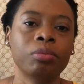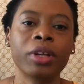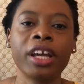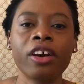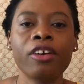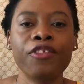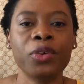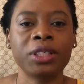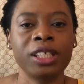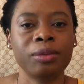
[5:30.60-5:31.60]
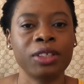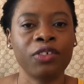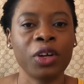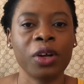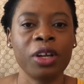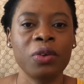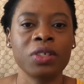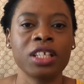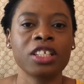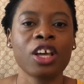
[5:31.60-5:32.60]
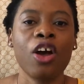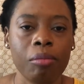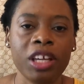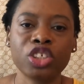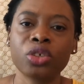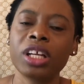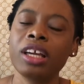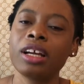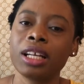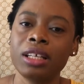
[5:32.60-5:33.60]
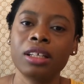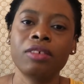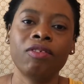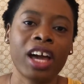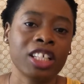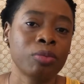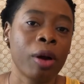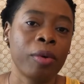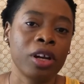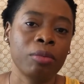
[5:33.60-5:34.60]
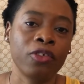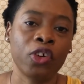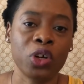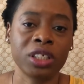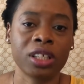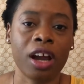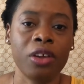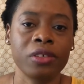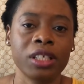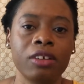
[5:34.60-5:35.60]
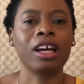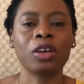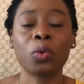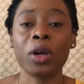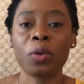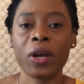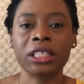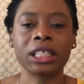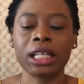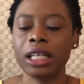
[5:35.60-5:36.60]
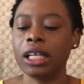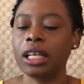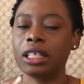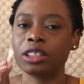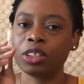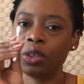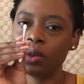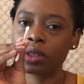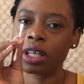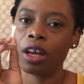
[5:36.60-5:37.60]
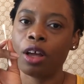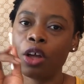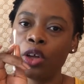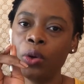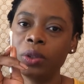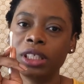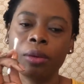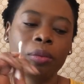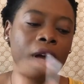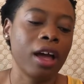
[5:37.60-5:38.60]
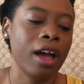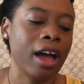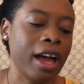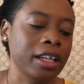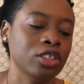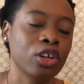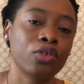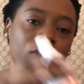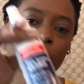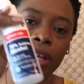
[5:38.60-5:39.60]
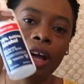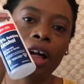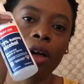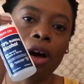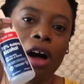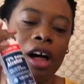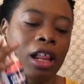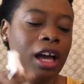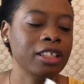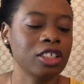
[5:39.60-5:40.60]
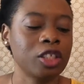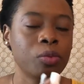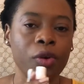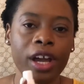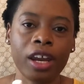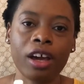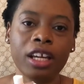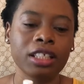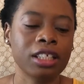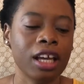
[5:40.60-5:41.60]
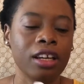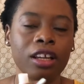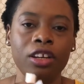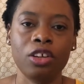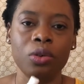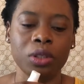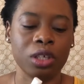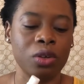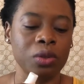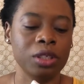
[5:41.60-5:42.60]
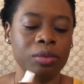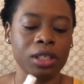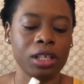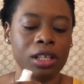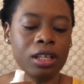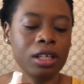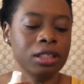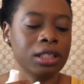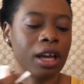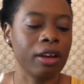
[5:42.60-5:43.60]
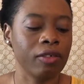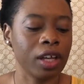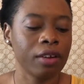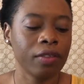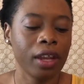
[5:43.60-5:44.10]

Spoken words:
But here are a few tips if you're going to use this. Make sure that you clean the device properly before you start using it. A quick way to clean it is to use Q-tip and rubbing alcohol. I just spray it on it and then you use the Q-tip to clean the inside of it.